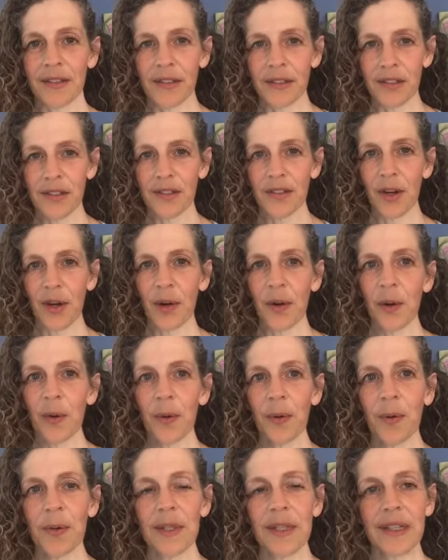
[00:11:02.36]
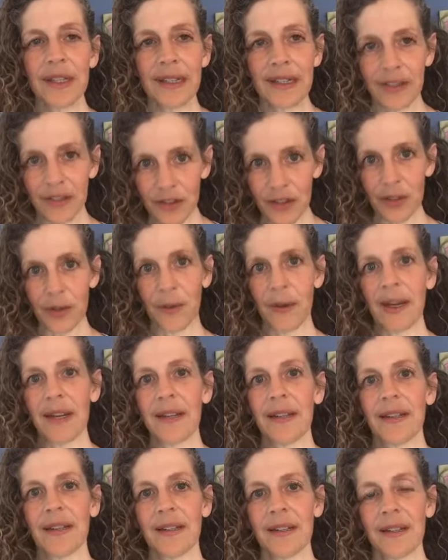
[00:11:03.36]
It's so
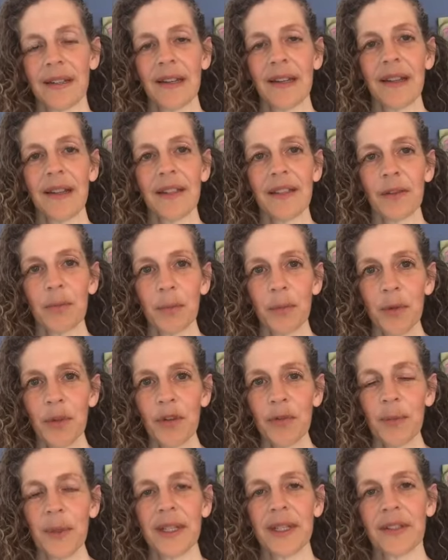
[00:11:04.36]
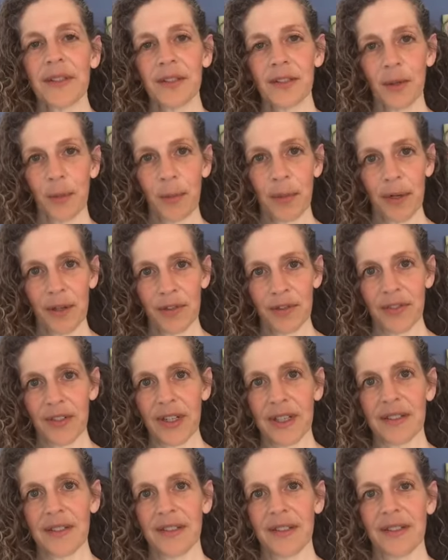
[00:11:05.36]
integrated. The movement is so
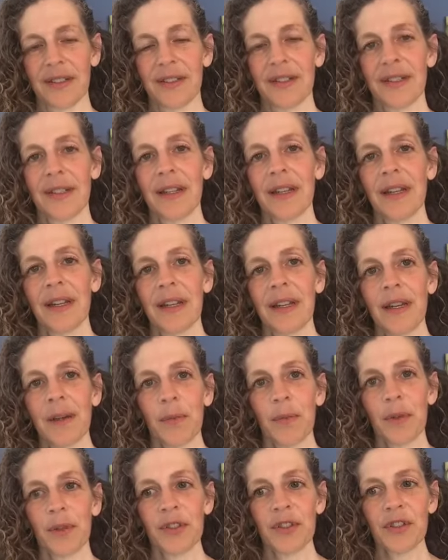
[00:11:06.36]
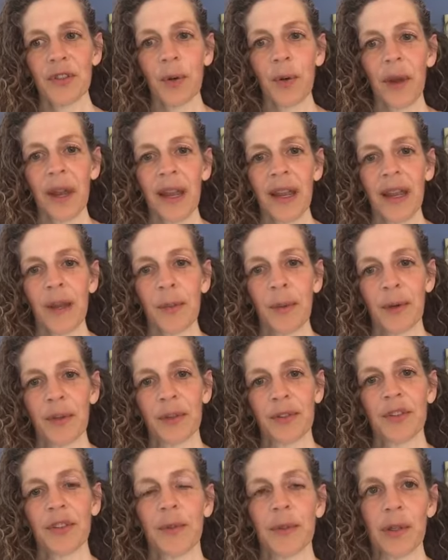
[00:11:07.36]
perfect. We're so
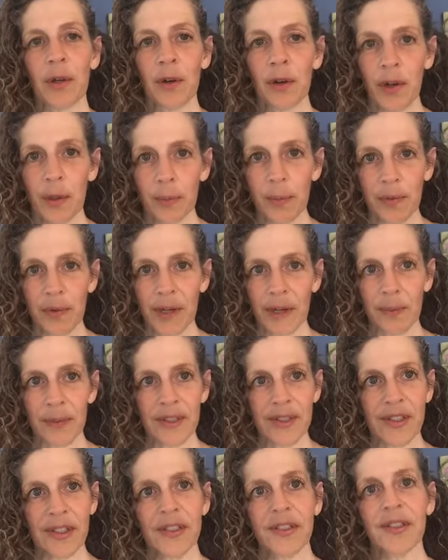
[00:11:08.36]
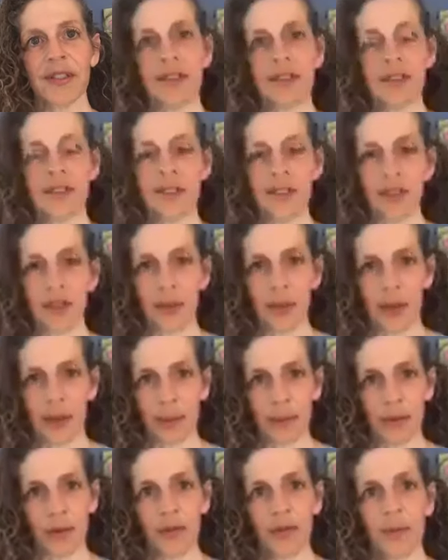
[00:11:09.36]
able to incorporate resistance into
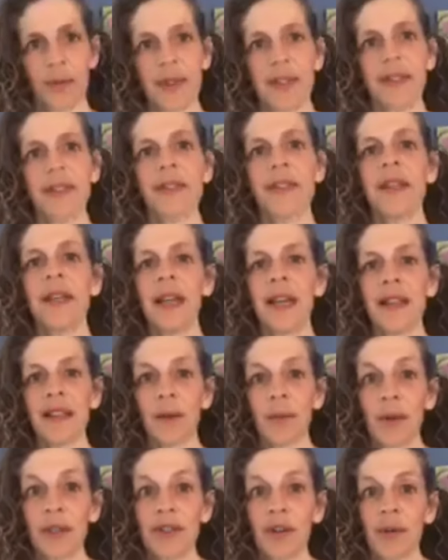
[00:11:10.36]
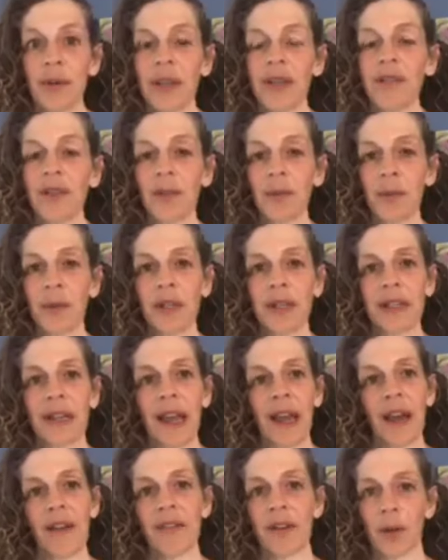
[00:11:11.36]
our movement that we don't even really
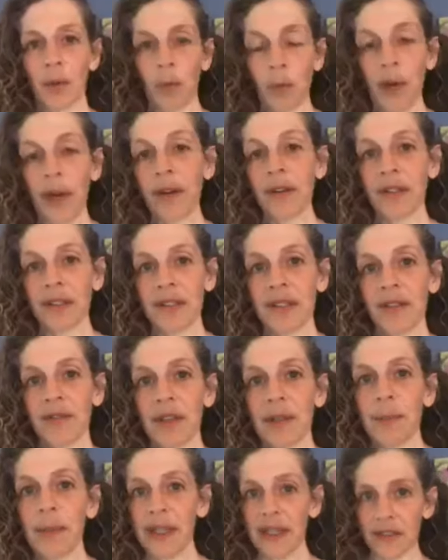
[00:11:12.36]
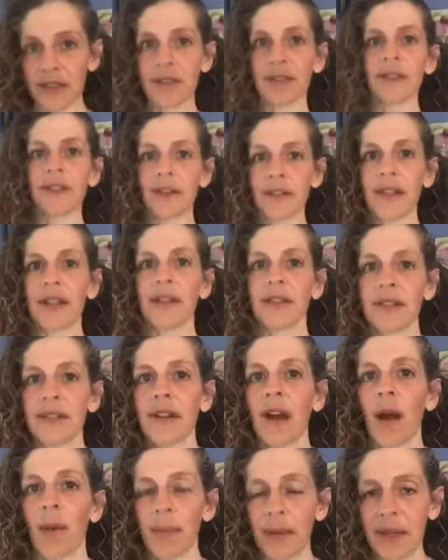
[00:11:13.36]
have an awareness of it because there's nothing
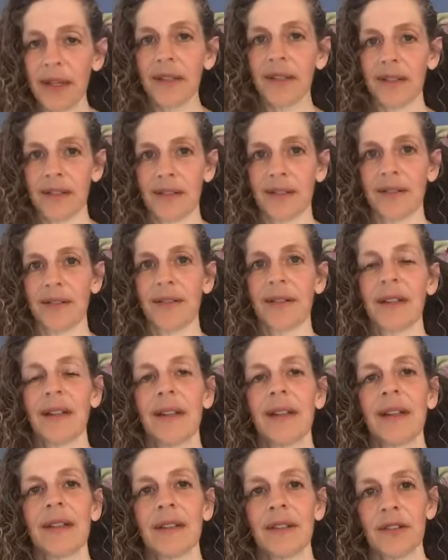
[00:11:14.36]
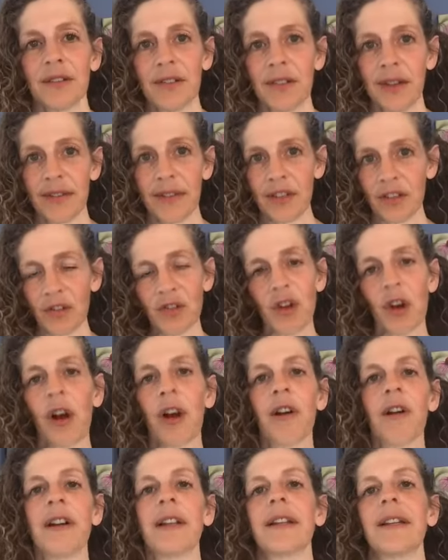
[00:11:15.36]
stopping it. There's nothing
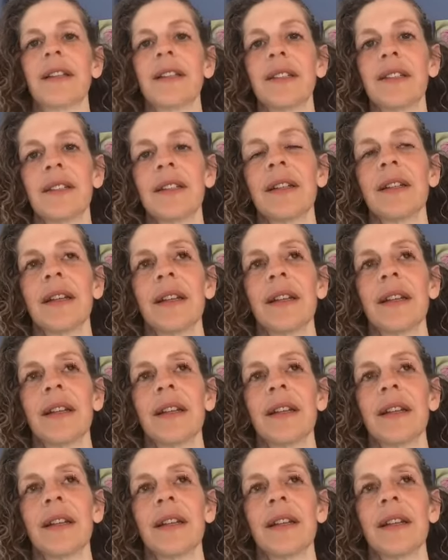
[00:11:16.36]
jarring it.